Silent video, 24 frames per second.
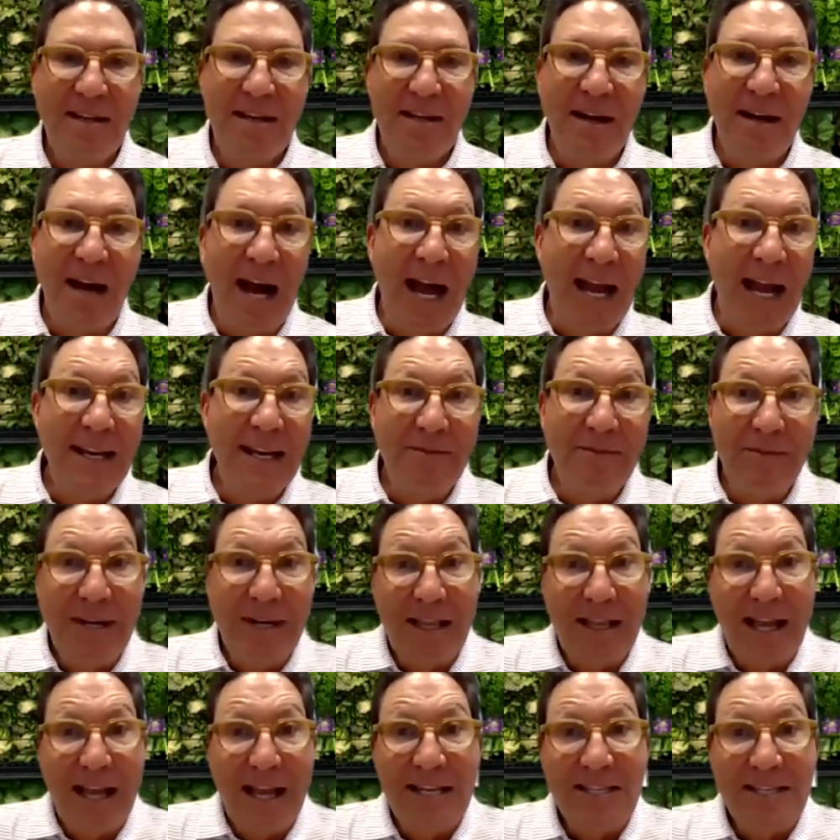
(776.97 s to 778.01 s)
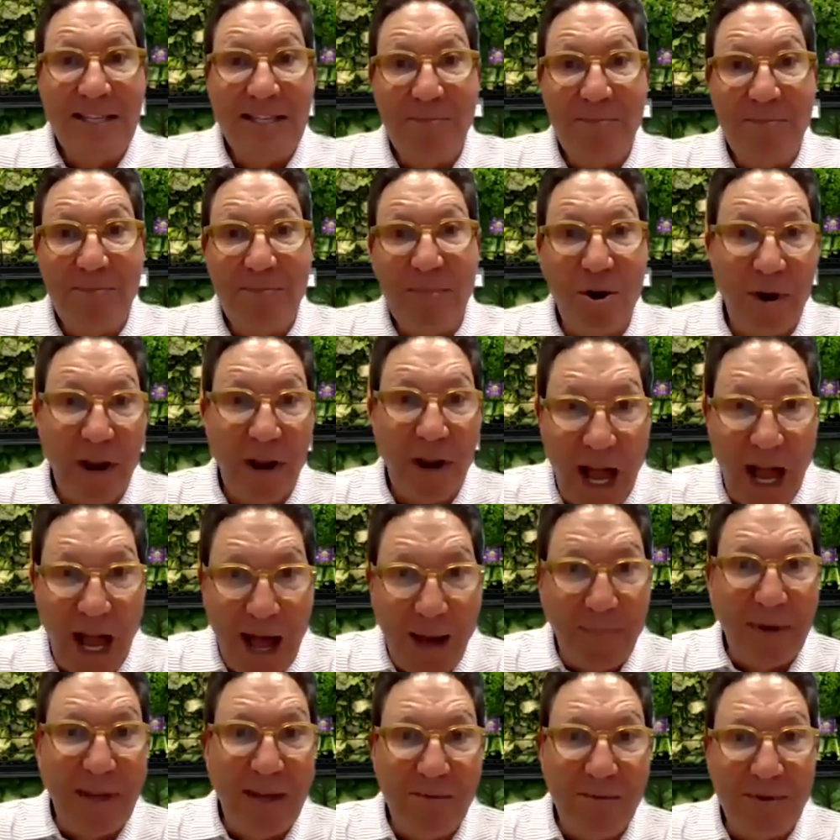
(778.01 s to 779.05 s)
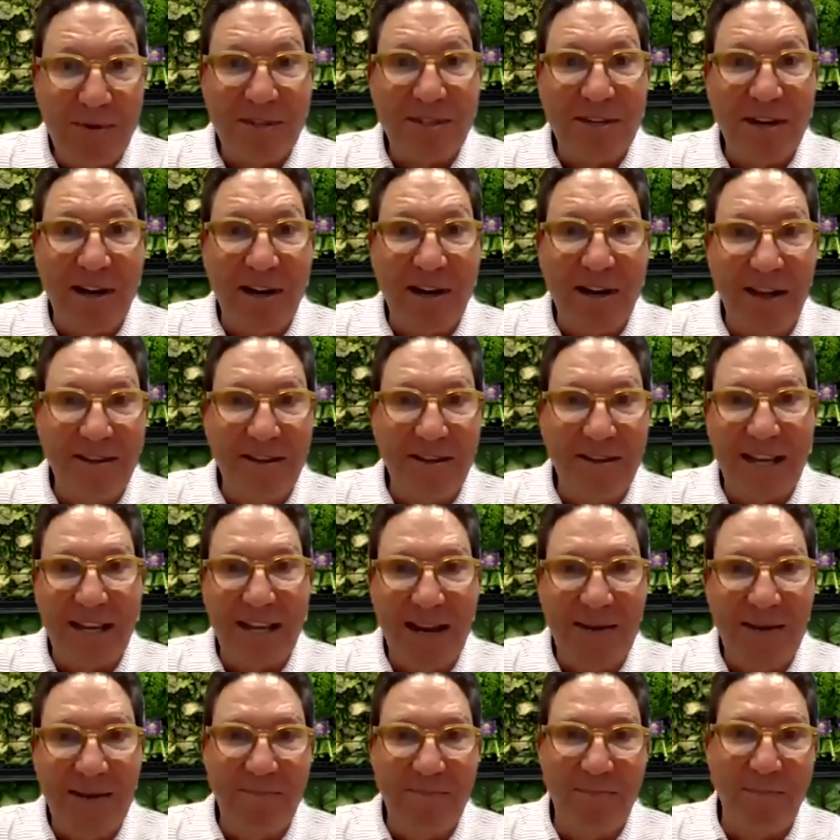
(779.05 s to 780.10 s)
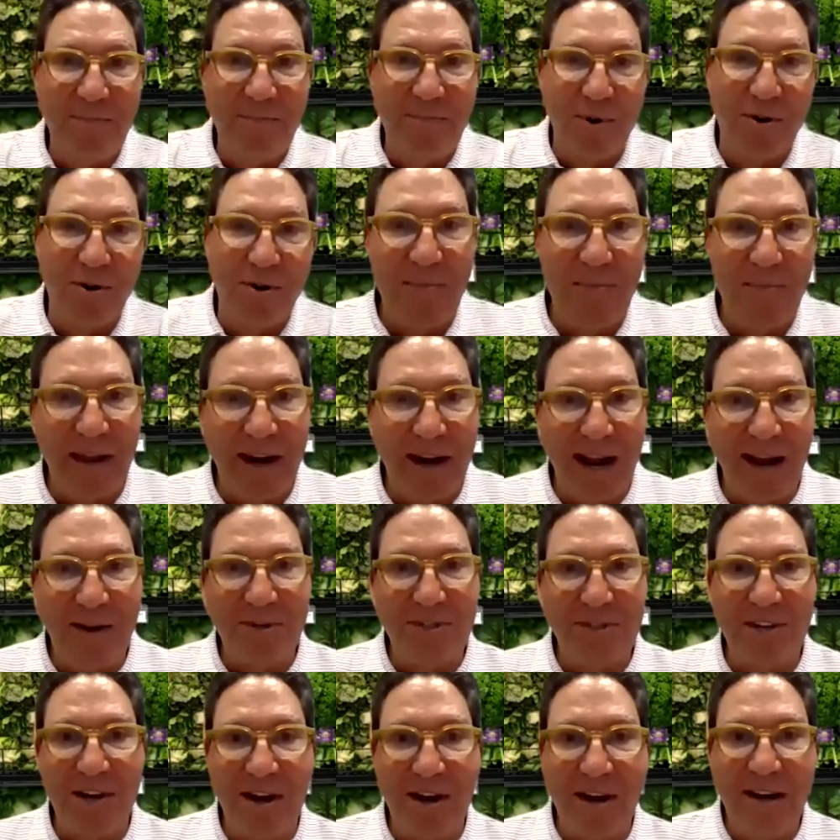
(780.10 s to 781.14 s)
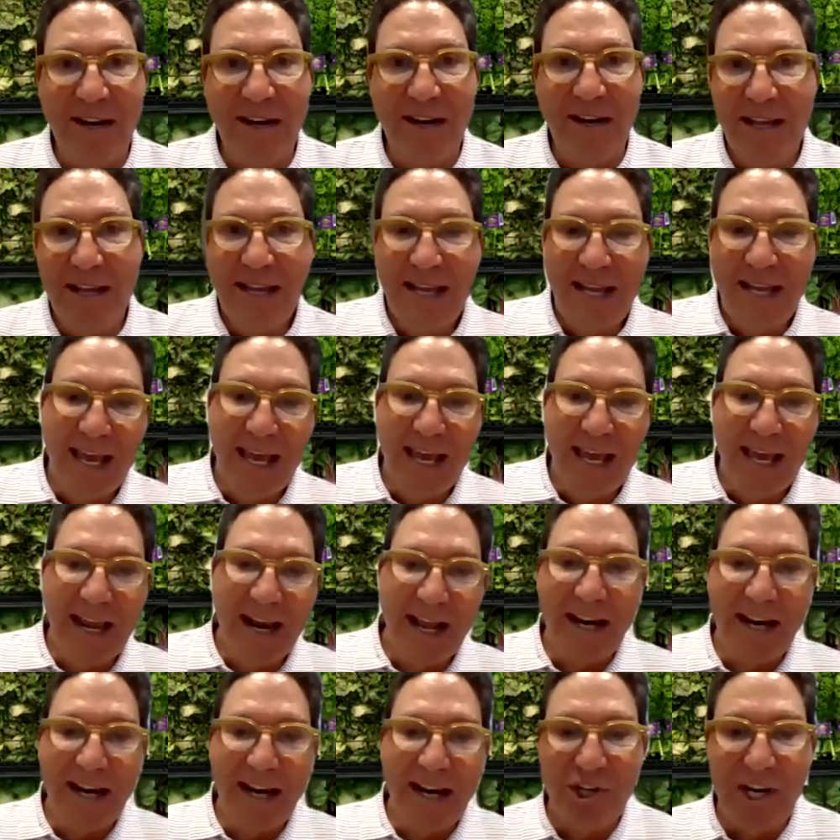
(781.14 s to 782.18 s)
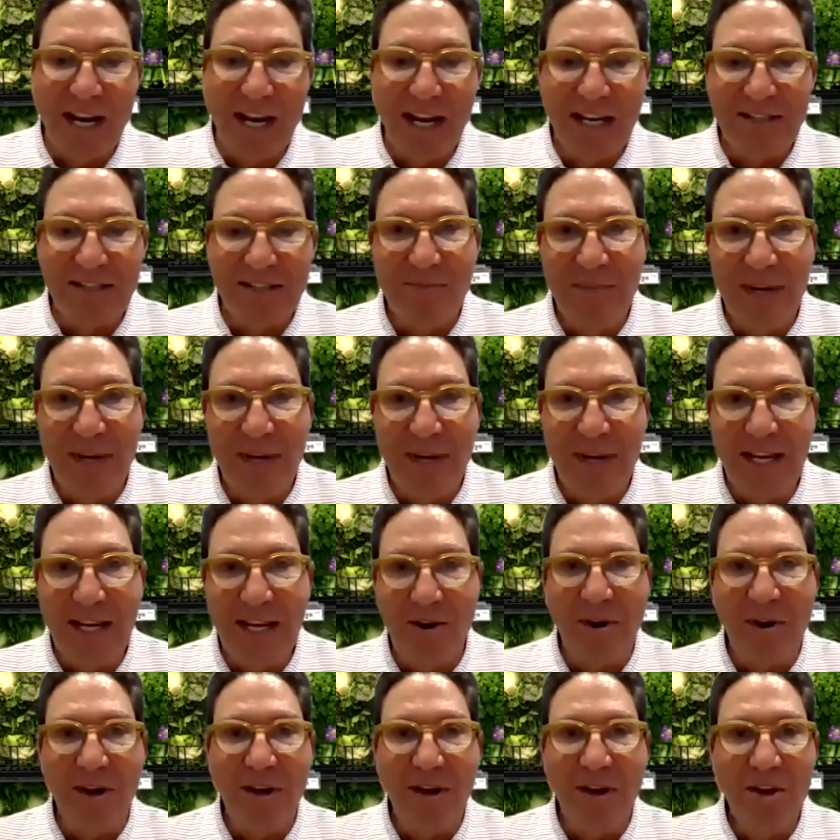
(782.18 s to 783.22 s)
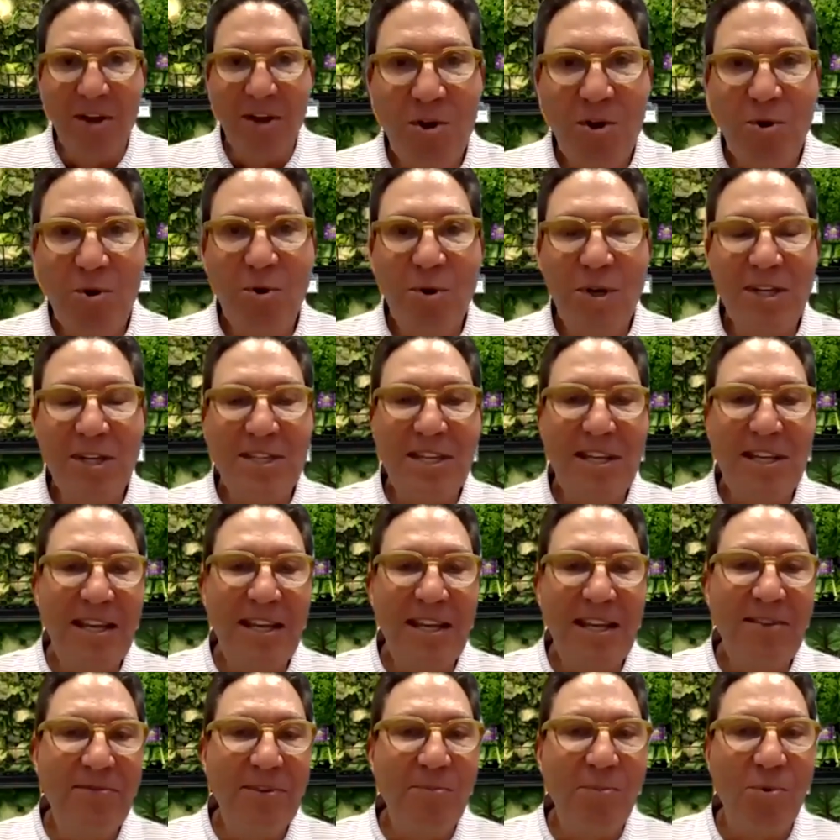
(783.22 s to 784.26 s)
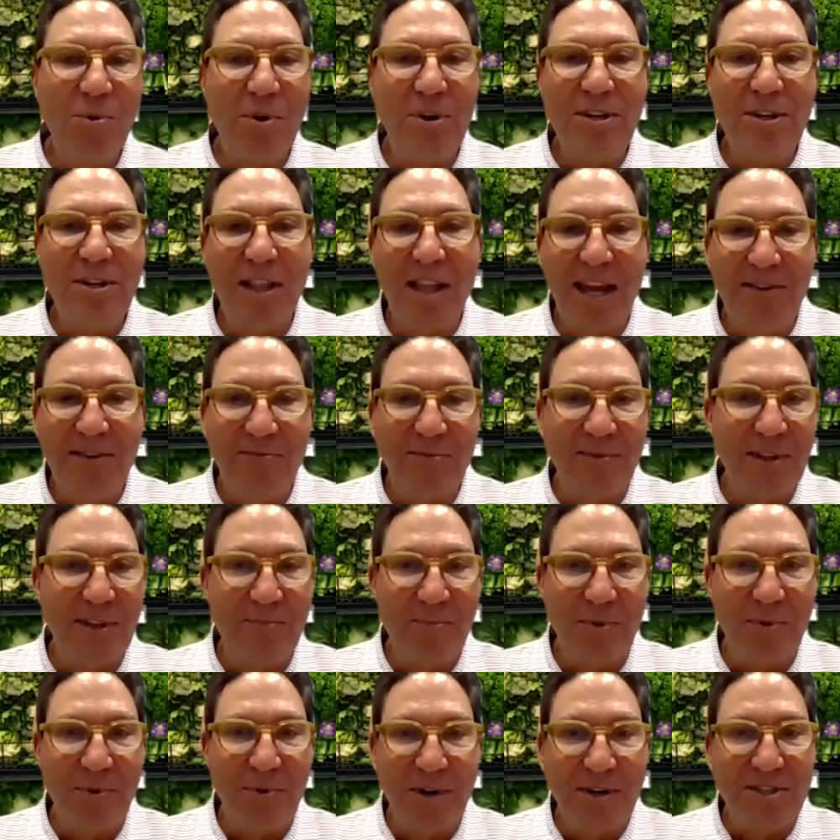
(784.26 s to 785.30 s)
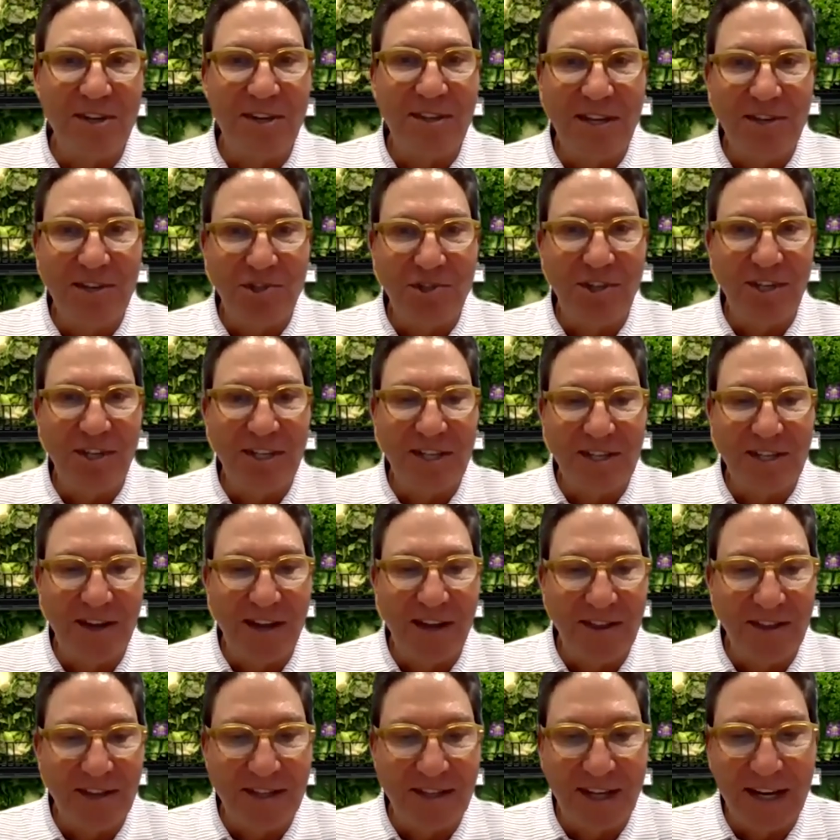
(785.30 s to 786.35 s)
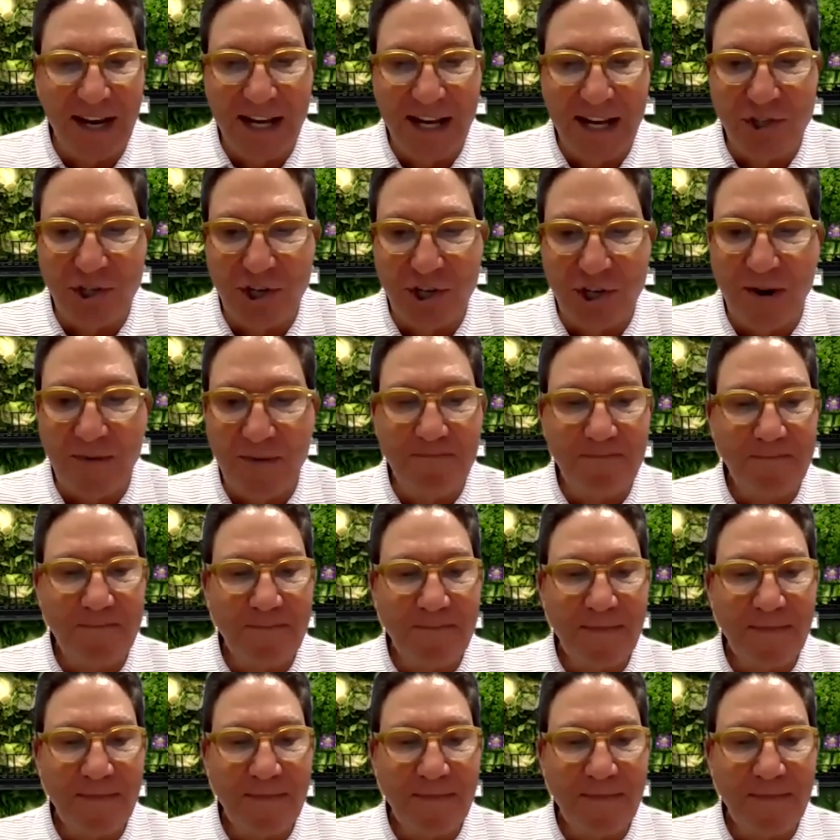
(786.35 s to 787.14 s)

Uh, I didn't realize it, but Hoda Kotb was on the same program that I was on, and I got a chance to meet Hoda, who is even more delightful in person than she is on the Today Show.